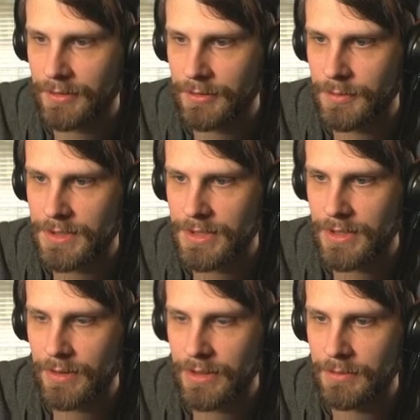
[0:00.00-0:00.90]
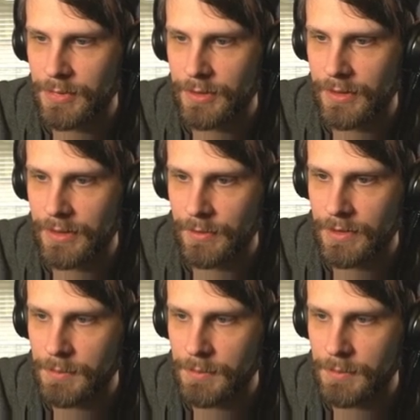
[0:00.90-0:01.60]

or do we just go ahead and progress with the